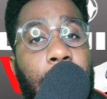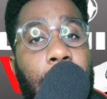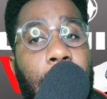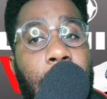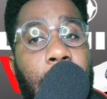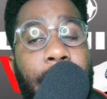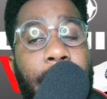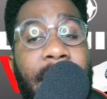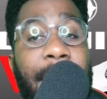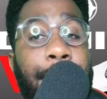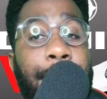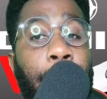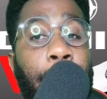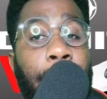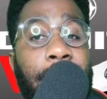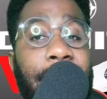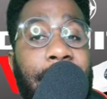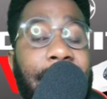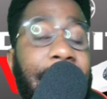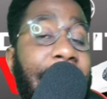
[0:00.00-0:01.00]
I'm happy with
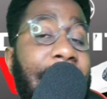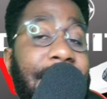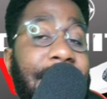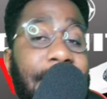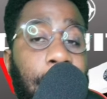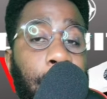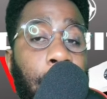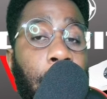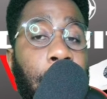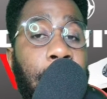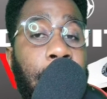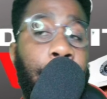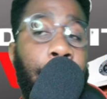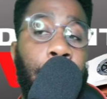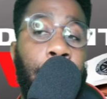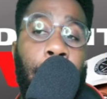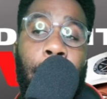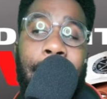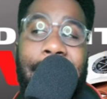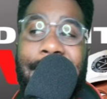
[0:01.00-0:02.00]
the guys as well, even
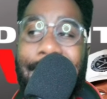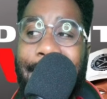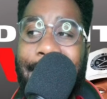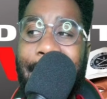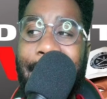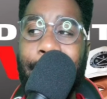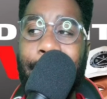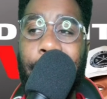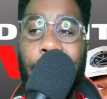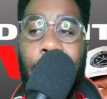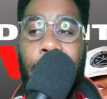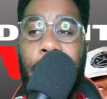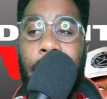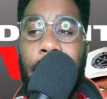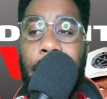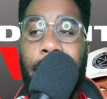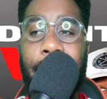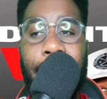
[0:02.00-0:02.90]
though at times they